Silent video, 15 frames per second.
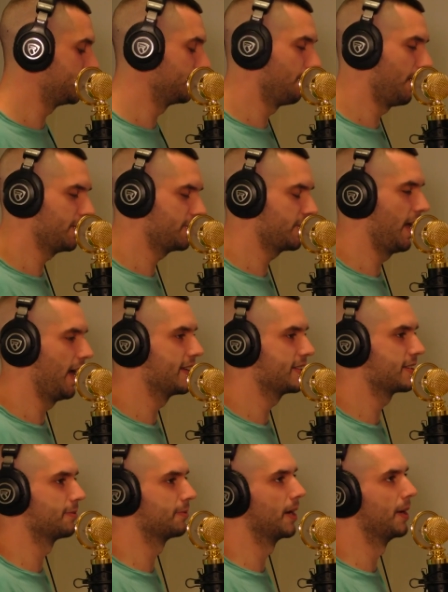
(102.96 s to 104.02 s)
watch the
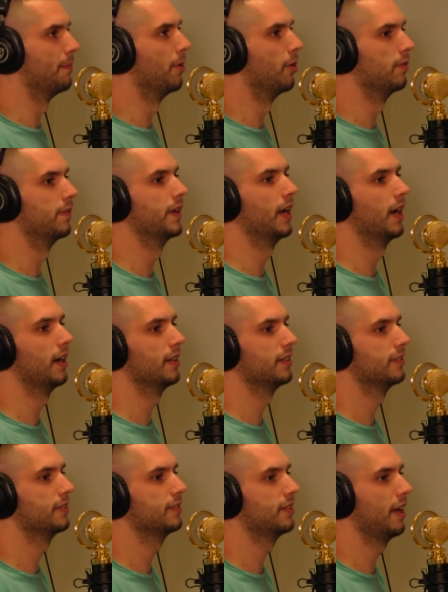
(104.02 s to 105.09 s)
S and Ray movie on
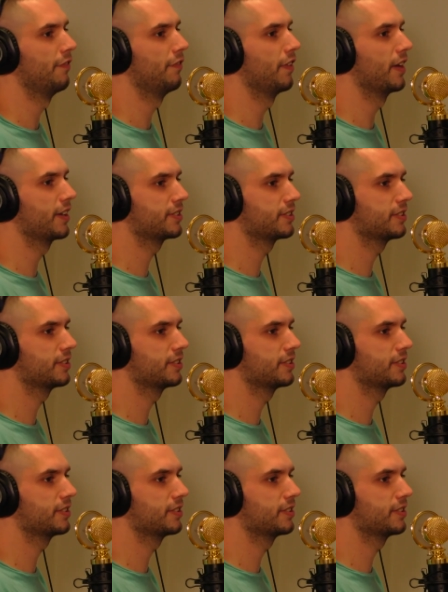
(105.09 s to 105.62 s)
Netflix. Did